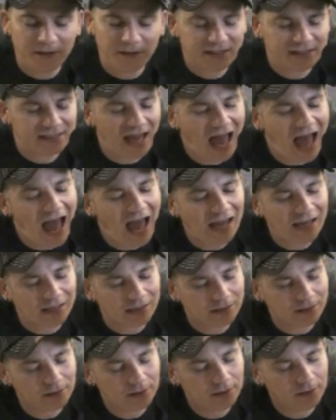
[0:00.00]
up the
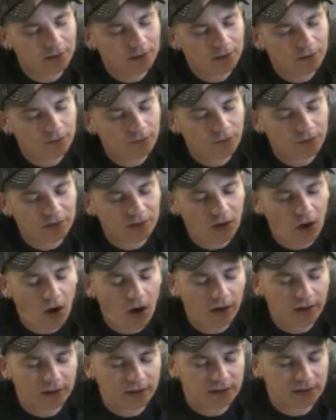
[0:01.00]
sign for the
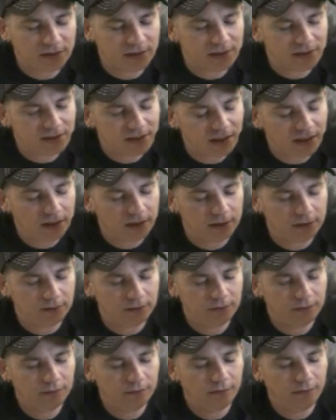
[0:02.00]
audience to see.
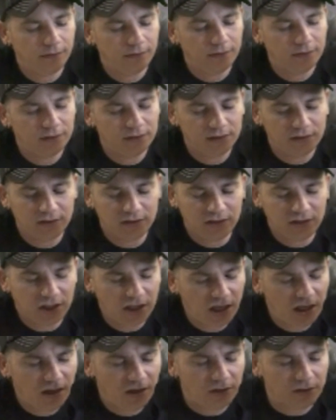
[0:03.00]

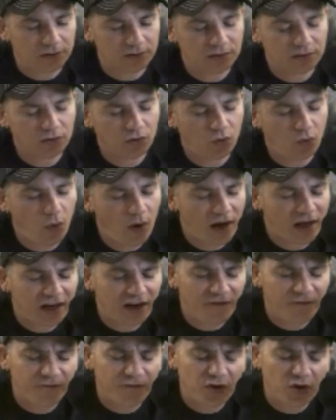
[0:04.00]
Tears
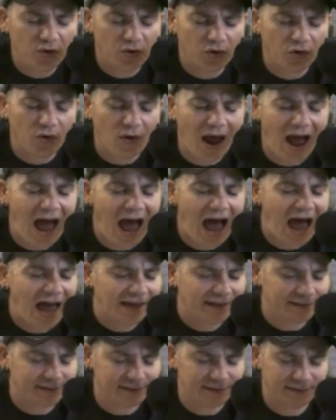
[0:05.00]
quickly filled her
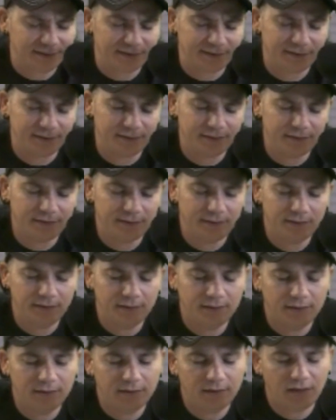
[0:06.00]
eyes,
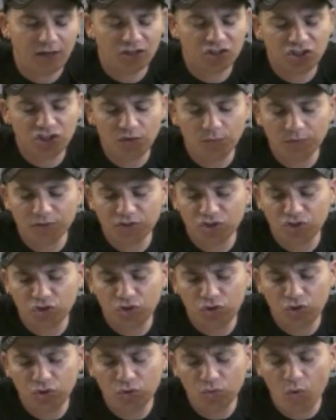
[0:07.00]
and she was
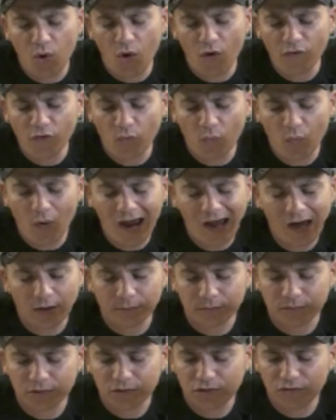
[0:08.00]
too
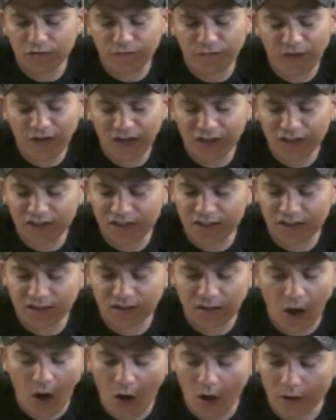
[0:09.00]
overwhelmed to finish the
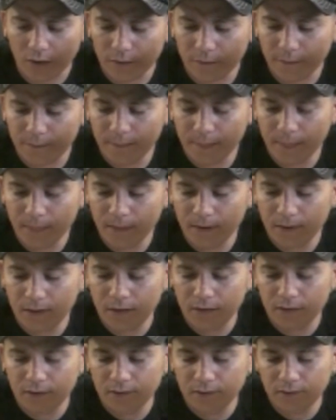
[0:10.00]
song.
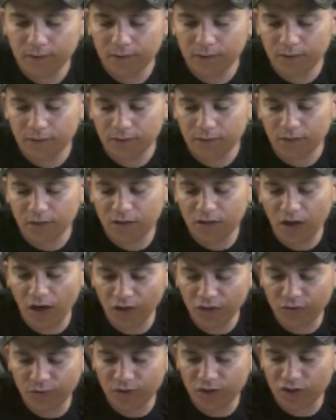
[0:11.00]
The
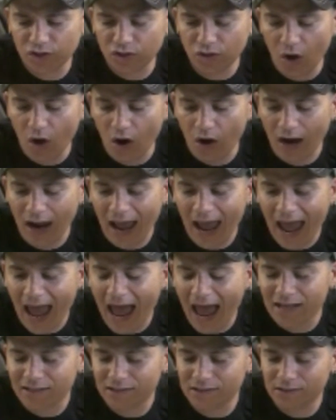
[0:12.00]
country star
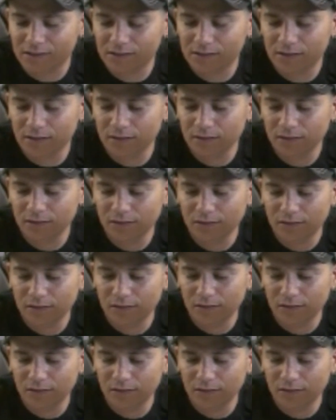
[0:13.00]
asked